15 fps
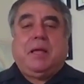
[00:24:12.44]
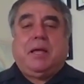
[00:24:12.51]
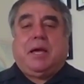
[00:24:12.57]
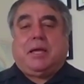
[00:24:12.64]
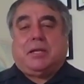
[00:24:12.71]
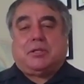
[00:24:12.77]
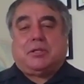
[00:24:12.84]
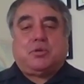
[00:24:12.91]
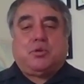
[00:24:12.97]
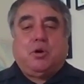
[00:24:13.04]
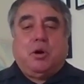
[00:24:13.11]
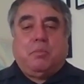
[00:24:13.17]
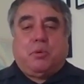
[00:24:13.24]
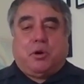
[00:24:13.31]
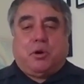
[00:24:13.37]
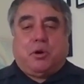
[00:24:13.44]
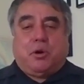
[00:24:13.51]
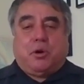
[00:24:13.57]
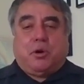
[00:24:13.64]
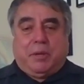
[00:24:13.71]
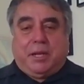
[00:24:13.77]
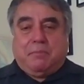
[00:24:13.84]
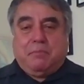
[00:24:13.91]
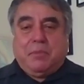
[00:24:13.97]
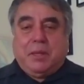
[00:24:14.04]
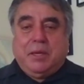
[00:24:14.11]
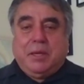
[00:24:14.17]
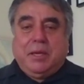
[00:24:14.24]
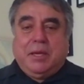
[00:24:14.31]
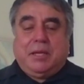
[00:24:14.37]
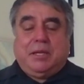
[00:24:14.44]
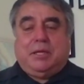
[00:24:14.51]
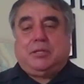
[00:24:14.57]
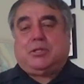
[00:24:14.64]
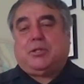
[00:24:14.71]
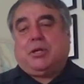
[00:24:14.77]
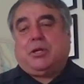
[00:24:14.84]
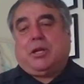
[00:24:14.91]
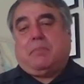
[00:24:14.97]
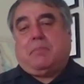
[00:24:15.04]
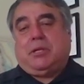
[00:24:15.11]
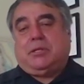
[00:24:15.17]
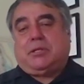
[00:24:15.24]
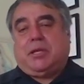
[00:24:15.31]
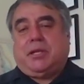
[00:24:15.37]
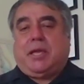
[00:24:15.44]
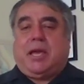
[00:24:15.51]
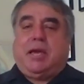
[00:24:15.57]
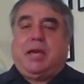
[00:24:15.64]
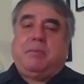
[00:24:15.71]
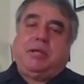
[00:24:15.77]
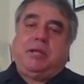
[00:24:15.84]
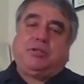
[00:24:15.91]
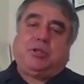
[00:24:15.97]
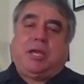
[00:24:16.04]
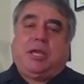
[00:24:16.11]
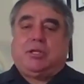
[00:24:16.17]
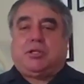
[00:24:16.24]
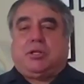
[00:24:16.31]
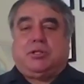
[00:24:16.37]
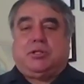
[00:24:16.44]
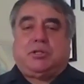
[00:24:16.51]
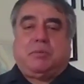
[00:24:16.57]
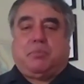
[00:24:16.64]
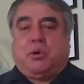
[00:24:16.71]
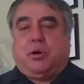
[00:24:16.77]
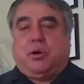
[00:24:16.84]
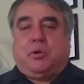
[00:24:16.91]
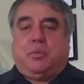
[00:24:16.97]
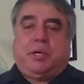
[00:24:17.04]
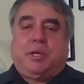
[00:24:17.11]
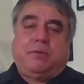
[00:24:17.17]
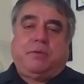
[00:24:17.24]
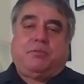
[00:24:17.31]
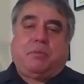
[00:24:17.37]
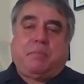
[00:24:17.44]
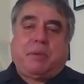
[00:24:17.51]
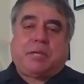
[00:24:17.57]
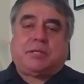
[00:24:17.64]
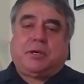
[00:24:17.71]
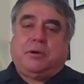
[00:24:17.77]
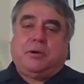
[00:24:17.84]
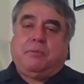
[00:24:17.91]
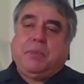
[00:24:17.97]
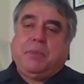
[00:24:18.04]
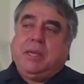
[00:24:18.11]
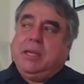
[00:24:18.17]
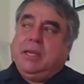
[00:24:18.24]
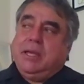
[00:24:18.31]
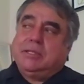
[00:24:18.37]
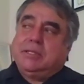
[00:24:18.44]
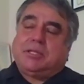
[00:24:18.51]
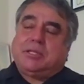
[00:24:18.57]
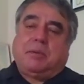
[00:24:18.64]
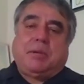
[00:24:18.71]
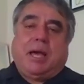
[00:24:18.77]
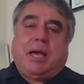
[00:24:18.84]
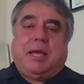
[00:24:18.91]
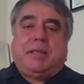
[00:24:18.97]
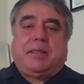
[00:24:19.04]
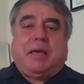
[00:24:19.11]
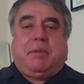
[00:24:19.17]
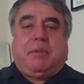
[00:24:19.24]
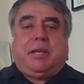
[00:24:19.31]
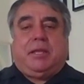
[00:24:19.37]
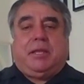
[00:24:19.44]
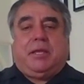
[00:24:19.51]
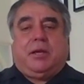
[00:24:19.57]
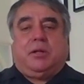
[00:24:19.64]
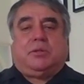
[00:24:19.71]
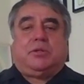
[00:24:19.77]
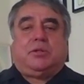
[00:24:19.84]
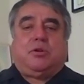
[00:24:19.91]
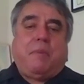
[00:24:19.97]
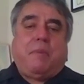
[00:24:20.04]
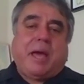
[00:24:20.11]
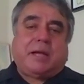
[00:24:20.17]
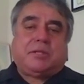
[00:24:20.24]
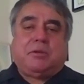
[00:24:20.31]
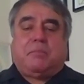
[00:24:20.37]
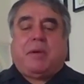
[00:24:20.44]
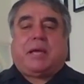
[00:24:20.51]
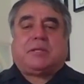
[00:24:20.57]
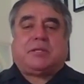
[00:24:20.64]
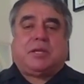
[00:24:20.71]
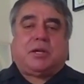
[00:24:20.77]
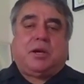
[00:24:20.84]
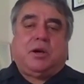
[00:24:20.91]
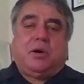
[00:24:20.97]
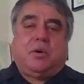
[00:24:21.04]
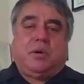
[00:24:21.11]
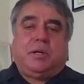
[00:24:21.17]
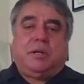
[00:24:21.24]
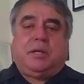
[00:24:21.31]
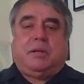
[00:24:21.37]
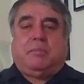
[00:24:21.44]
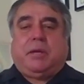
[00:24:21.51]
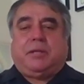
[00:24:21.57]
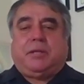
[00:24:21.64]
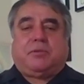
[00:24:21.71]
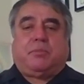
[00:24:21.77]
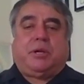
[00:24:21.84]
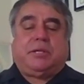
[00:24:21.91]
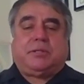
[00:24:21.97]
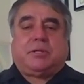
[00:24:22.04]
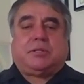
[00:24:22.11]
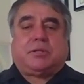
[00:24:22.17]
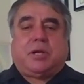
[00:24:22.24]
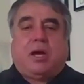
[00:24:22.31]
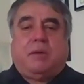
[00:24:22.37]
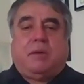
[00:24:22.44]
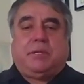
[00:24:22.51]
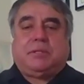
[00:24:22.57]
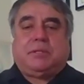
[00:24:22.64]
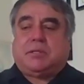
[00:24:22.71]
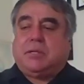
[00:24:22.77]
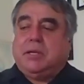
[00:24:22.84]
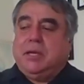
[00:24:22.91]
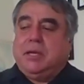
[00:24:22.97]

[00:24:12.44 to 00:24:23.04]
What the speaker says: at a school board meeting. And he stood up and he said, yeah, education is important. We come from Mexico. And some guy in that meeting yelled, go back to Mexico, and made some racist comments.